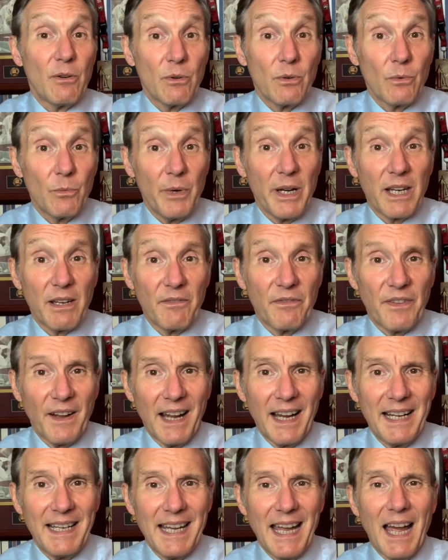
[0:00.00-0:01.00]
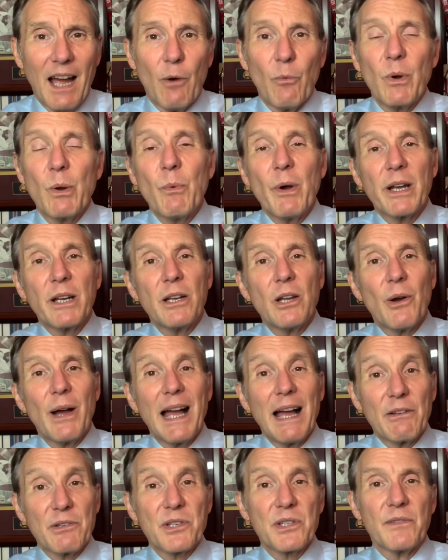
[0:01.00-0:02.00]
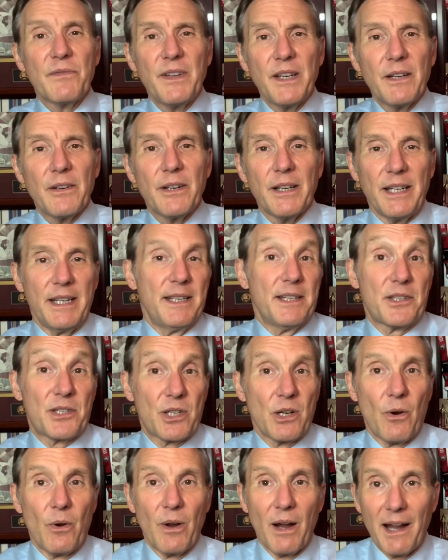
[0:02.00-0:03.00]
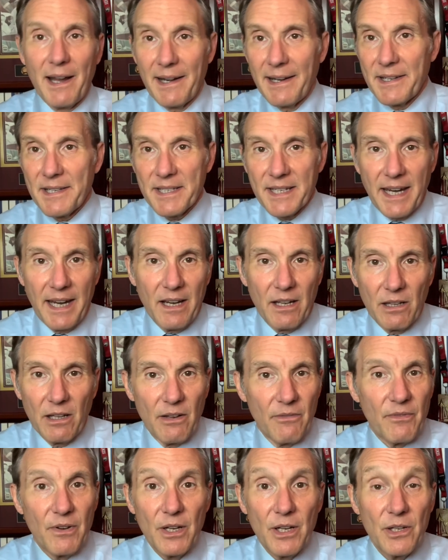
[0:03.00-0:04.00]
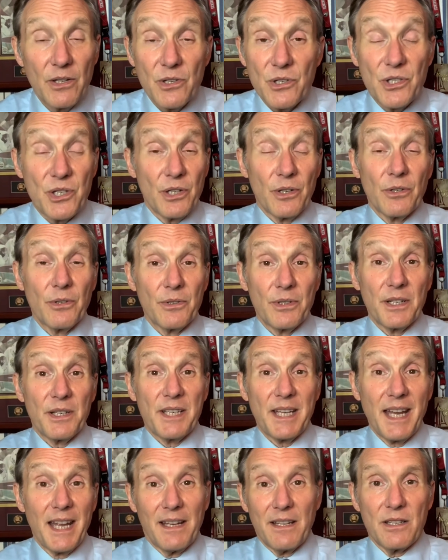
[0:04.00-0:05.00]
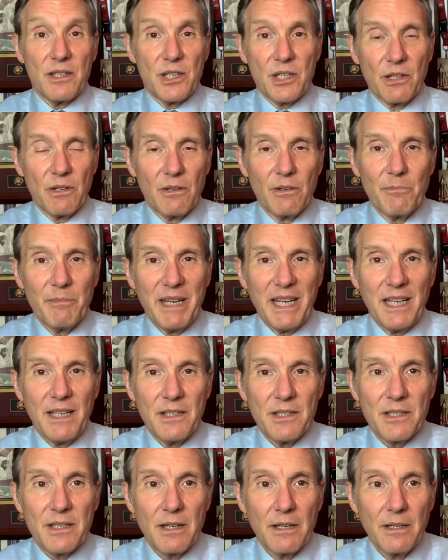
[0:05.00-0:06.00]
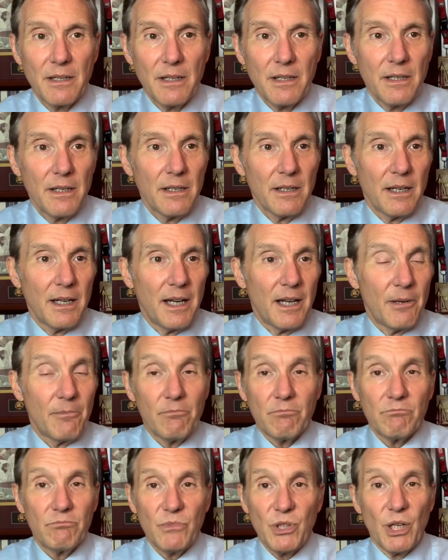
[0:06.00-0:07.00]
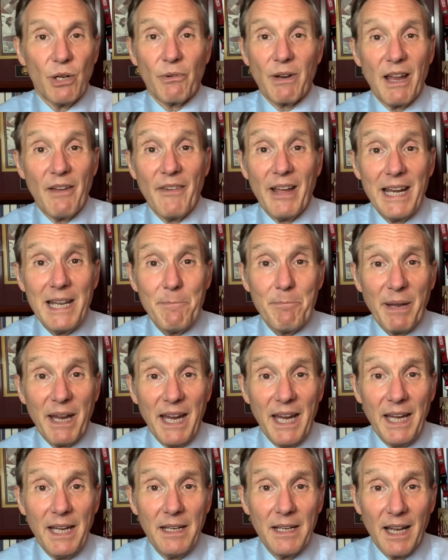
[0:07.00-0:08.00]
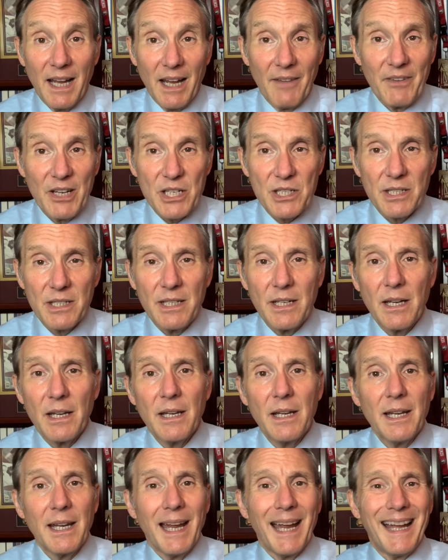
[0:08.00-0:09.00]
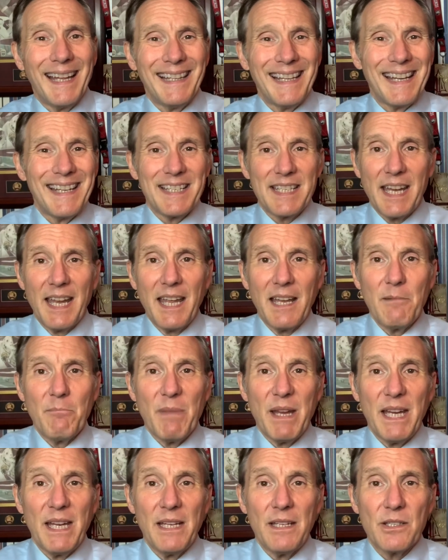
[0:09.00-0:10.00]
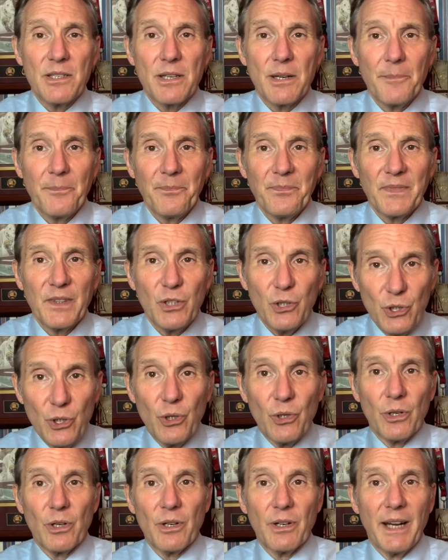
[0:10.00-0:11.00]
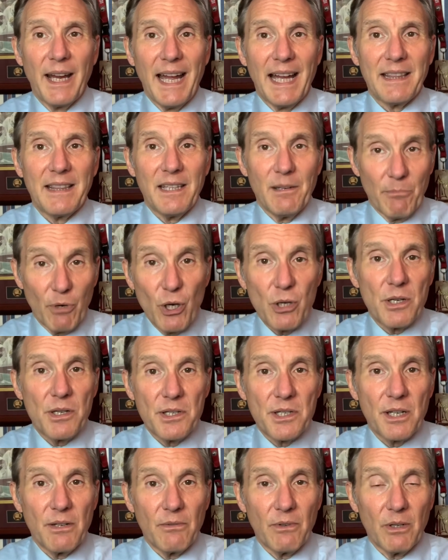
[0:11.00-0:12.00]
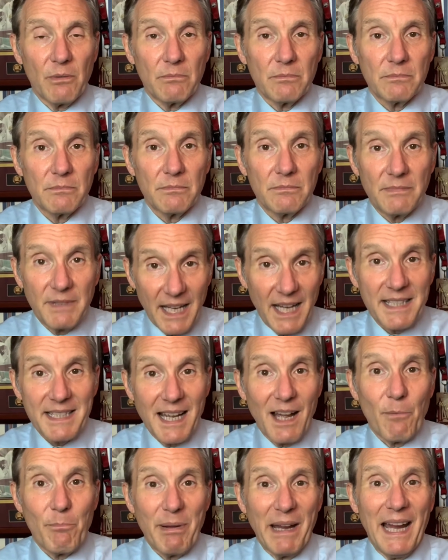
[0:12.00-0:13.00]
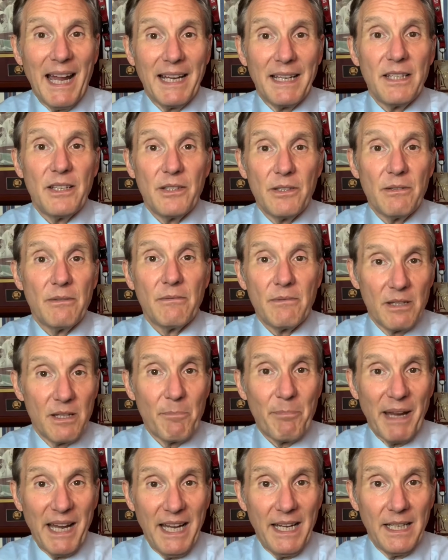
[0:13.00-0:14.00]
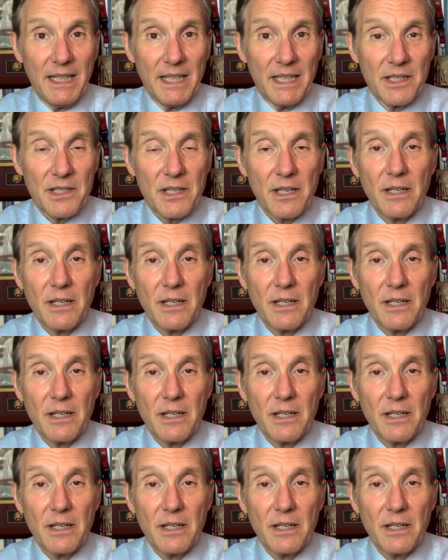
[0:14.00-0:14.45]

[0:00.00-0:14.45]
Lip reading: we can find out. We want to know how severe it is. So on a scale of 0 to 10, 0 means you don't have any pain, obviously, and then 10 means you're at the emergency room. That's how bad the pain is.